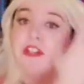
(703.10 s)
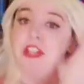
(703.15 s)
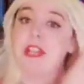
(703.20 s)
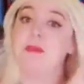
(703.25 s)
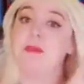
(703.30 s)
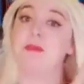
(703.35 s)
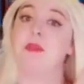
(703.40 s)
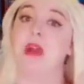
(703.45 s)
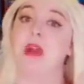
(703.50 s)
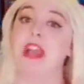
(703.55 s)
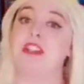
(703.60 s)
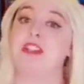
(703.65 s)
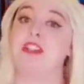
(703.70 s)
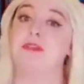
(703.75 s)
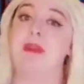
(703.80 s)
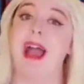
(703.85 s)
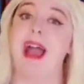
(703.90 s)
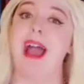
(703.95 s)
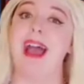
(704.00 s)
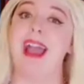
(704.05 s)
and brush
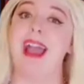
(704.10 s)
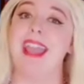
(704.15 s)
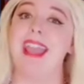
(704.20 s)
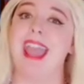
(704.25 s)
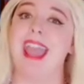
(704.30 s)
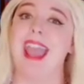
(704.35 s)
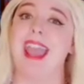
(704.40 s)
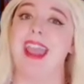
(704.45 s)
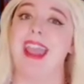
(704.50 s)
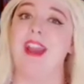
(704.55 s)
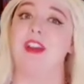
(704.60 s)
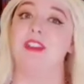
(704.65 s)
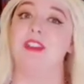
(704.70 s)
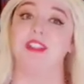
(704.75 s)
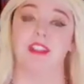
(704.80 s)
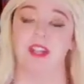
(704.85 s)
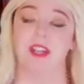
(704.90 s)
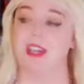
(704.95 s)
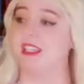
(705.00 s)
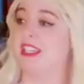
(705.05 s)
my hair,
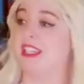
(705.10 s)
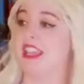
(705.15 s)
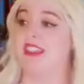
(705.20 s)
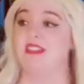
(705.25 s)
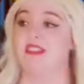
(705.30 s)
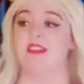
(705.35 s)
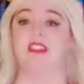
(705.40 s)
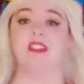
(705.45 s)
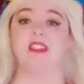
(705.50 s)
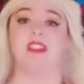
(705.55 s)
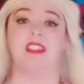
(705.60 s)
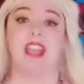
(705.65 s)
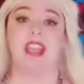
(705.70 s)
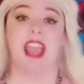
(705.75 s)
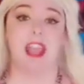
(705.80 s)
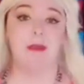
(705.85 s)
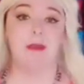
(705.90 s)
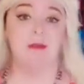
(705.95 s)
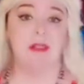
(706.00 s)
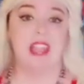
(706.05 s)
stuck in the
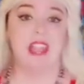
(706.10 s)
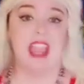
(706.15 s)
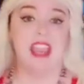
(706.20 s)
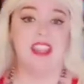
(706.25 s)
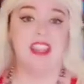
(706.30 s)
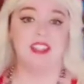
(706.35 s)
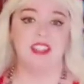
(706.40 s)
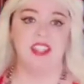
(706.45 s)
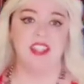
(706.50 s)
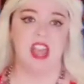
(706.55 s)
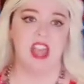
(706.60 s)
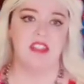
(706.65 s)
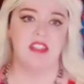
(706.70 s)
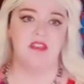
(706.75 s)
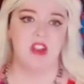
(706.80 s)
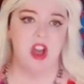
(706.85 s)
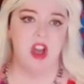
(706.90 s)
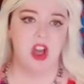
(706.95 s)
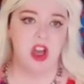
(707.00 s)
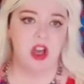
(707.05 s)
same place I've
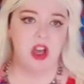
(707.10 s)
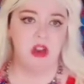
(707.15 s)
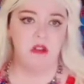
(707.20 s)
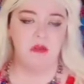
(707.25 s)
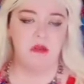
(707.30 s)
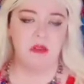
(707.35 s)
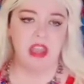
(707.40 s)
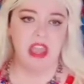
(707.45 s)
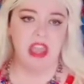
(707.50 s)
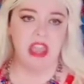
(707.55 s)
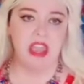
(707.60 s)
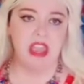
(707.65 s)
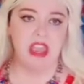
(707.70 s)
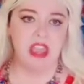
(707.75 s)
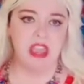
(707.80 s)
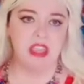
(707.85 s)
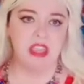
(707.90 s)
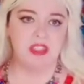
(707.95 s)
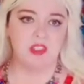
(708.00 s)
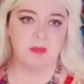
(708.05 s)

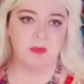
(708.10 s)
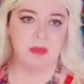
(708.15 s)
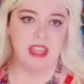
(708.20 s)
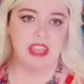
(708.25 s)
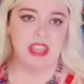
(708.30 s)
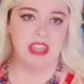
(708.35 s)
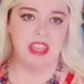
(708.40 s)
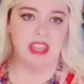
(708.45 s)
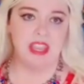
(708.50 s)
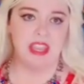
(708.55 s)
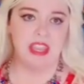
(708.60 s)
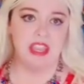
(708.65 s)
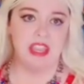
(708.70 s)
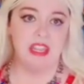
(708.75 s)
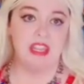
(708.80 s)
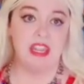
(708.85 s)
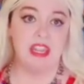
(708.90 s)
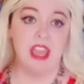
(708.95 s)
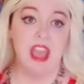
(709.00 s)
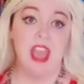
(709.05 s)
always
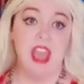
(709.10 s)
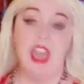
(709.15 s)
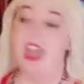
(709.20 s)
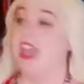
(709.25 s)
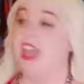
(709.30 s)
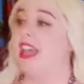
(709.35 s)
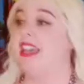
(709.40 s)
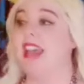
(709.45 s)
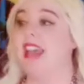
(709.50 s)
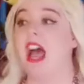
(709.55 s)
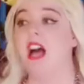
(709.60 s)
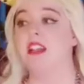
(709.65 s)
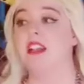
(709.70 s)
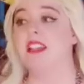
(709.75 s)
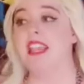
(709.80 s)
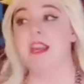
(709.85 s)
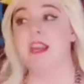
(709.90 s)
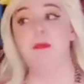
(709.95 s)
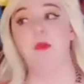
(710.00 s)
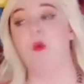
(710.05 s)
been. And I'll
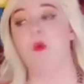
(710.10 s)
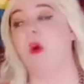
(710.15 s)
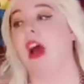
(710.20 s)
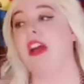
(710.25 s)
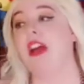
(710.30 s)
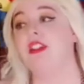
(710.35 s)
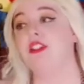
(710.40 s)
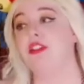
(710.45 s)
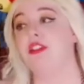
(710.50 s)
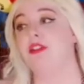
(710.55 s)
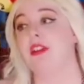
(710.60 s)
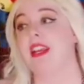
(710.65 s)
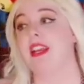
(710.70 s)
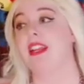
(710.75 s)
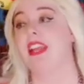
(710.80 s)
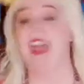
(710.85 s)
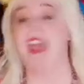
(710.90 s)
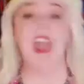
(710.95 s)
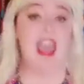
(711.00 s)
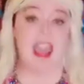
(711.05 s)
keep wondering
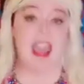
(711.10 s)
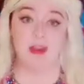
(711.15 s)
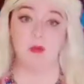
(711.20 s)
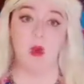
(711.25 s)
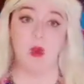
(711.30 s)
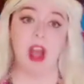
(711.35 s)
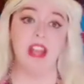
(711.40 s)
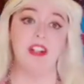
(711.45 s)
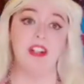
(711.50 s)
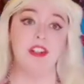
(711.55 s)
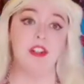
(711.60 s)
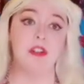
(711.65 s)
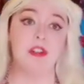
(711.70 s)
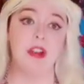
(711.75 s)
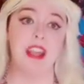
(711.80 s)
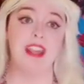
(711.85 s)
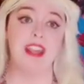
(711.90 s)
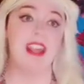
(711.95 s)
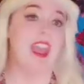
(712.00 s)
and wondering